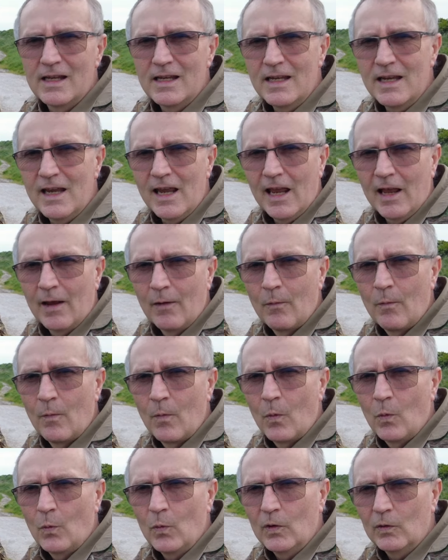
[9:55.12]
yeah,
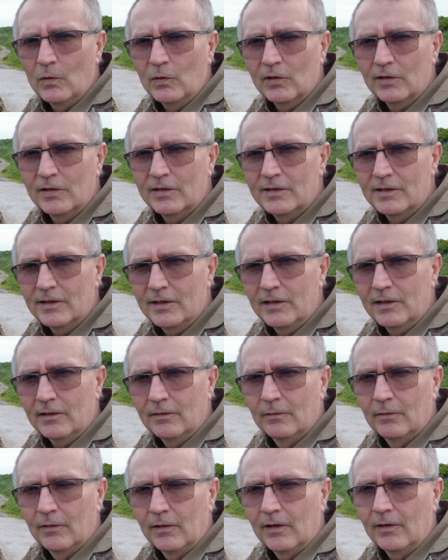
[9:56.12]
we'll just see
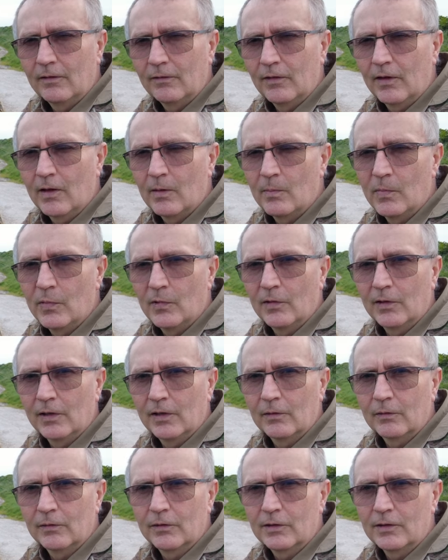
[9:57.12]
if that barn
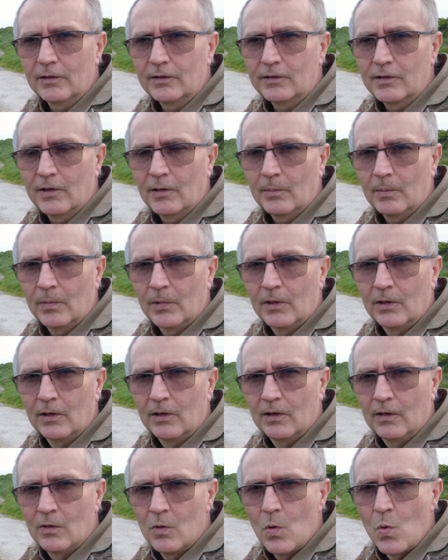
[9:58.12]
owl turns up.
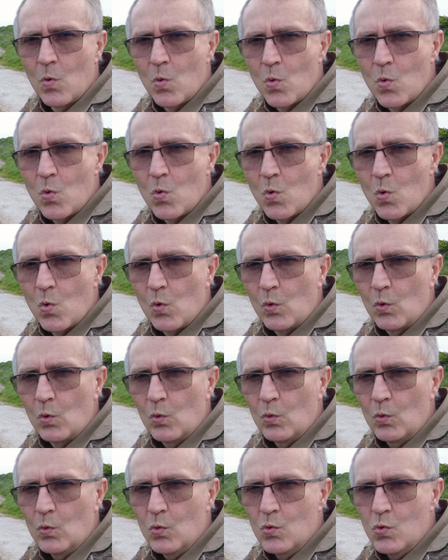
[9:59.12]

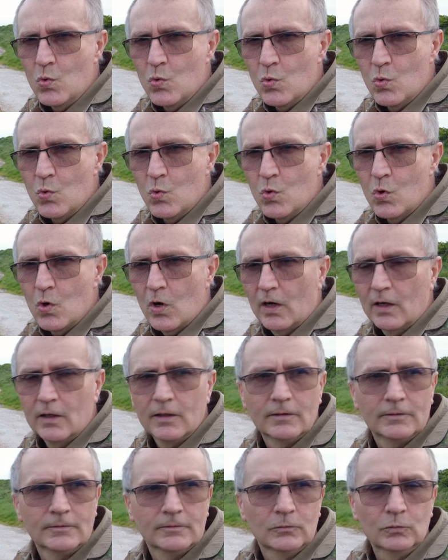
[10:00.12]
Ooh,
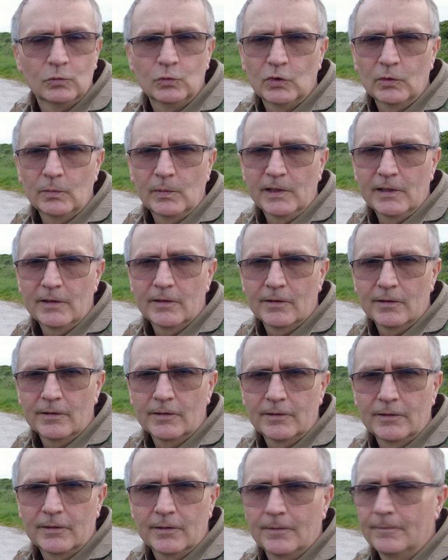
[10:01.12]
would be
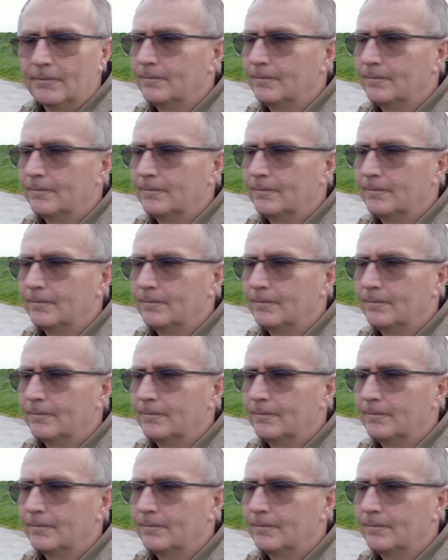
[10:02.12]
nice.